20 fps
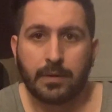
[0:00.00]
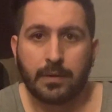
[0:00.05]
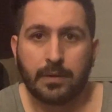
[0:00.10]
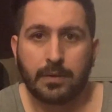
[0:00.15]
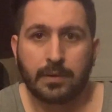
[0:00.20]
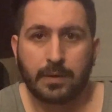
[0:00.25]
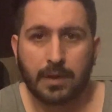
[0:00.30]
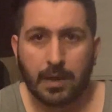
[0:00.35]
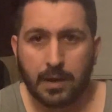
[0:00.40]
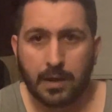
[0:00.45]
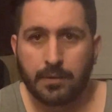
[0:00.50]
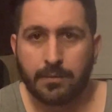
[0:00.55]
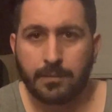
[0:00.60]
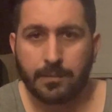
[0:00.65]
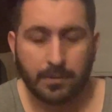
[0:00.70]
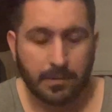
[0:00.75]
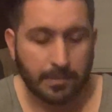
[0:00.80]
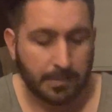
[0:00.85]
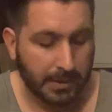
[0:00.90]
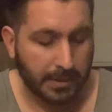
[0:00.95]
Okay, for
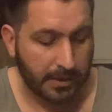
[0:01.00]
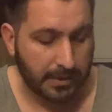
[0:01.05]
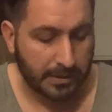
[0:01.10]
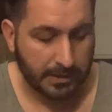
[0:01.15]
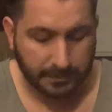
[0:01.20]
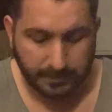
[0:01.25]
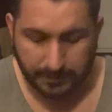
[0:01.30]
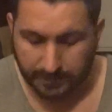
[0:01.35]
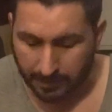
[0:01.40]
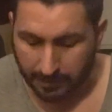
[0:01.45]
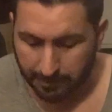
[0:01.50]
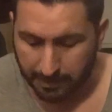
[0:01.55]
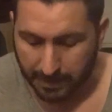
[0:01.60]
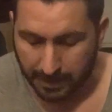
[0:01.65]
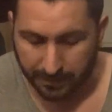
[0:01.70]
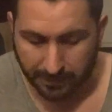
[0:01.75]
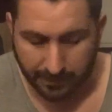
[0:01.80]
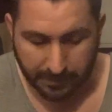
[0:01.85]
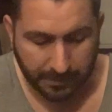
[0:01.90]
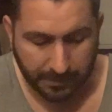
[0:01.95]
the B, and then same
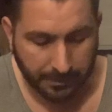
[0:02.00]
pattern.